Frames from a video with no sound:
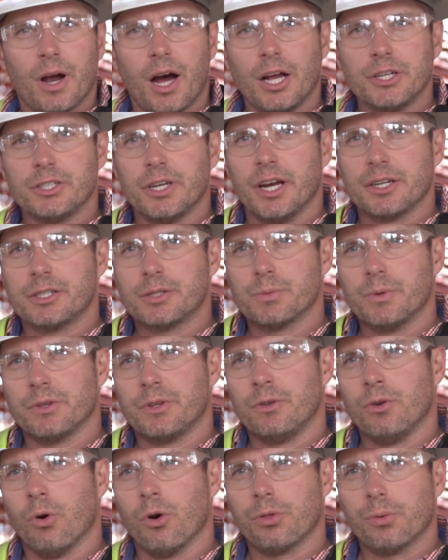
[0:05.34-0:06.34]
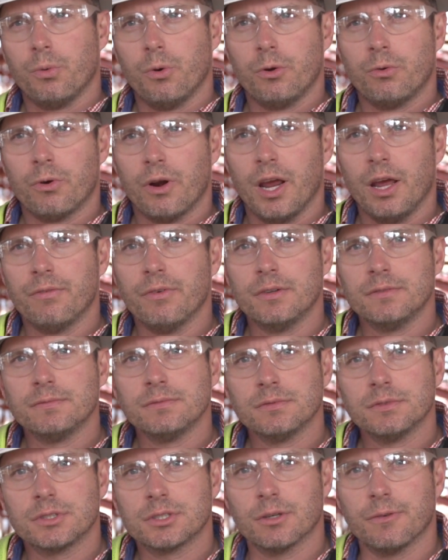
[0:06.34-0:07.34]
projects with Northwood Raven.
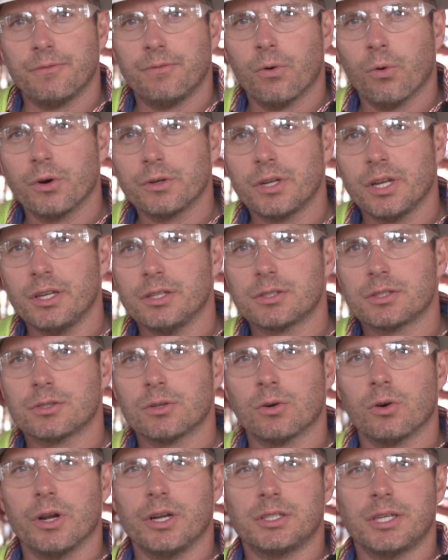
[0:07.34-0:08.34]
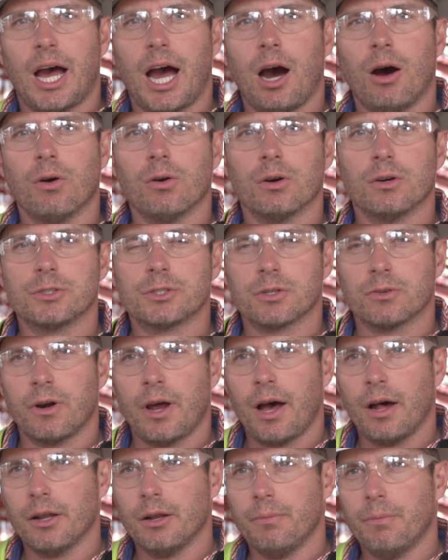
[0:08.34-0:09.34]
It's a 14-story tower
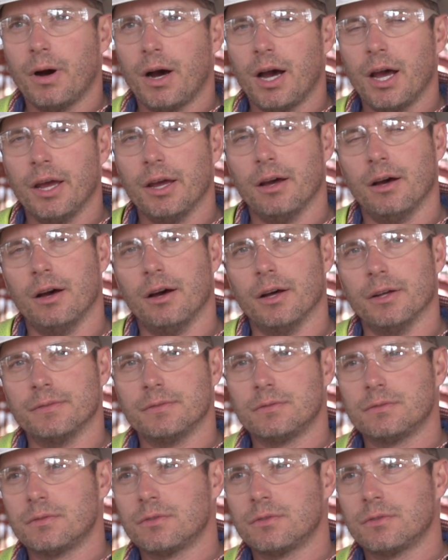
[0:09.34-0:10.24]
surrounded by a